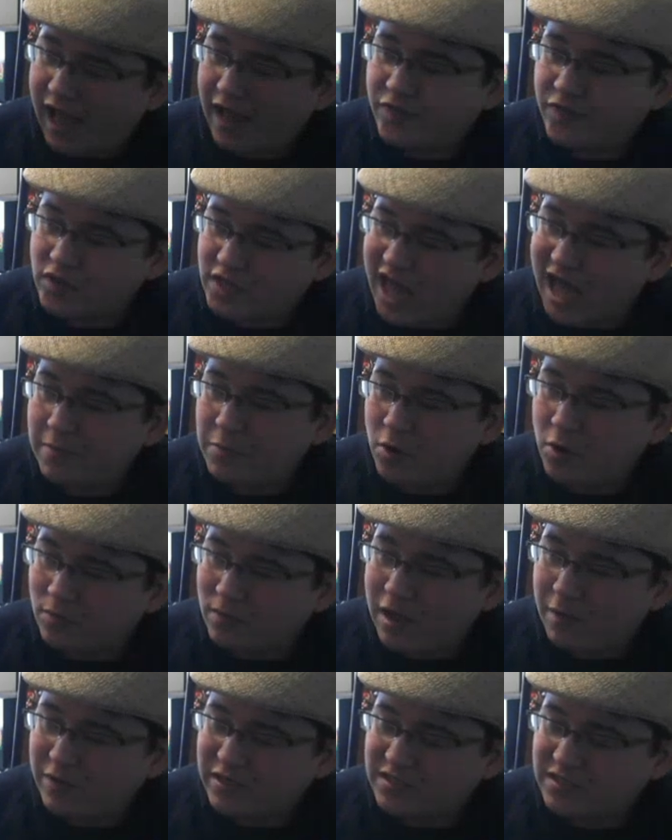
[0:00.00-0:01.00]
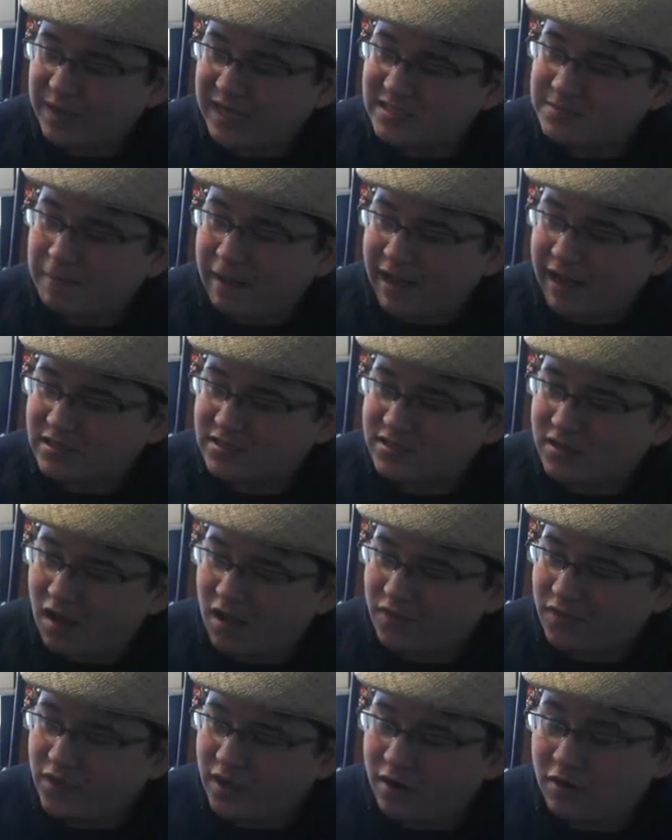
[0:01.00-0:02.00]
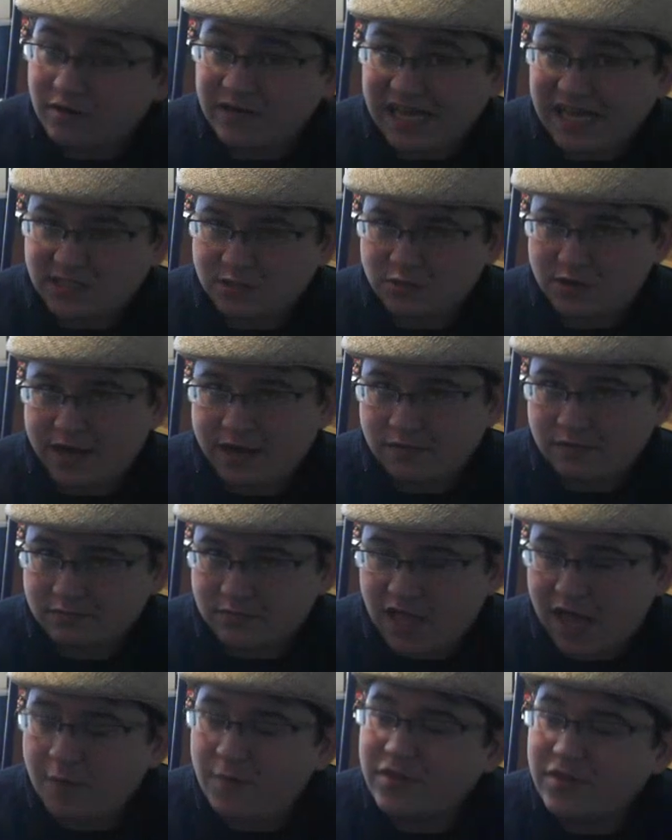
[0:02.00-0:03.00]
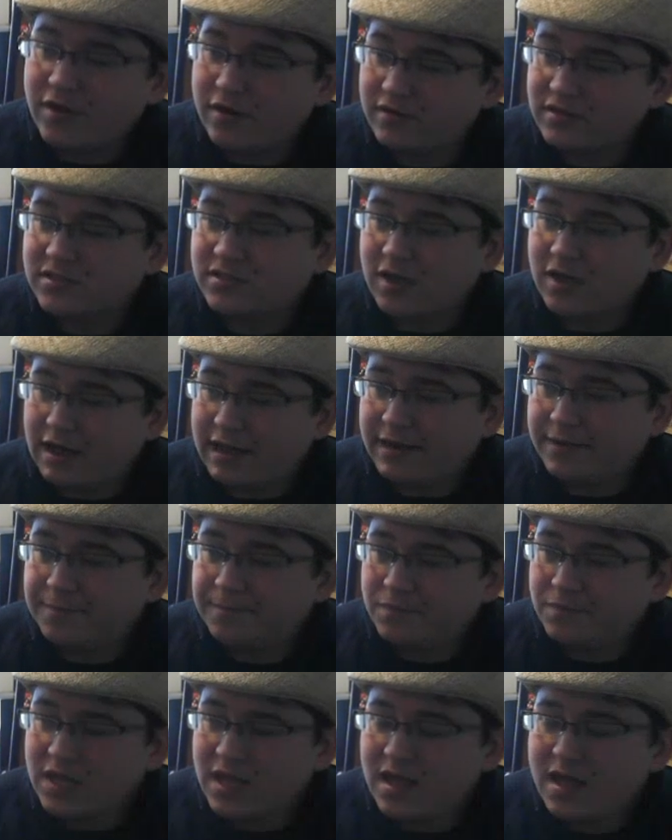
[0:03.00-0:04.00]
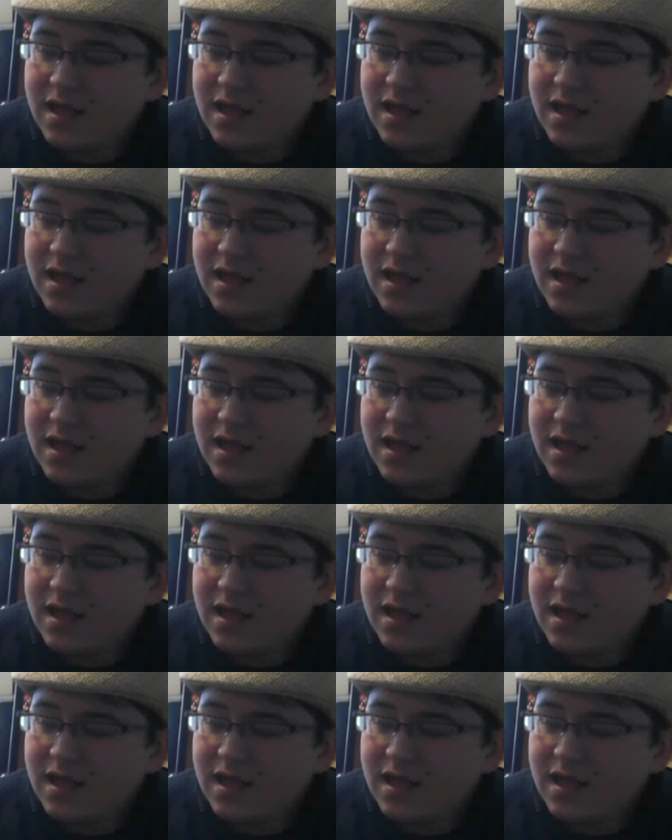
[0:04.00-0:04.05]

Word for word: at the labo. I went to Best Buy and saw it there, or yesterday. I went there and saw it, mm-hmm.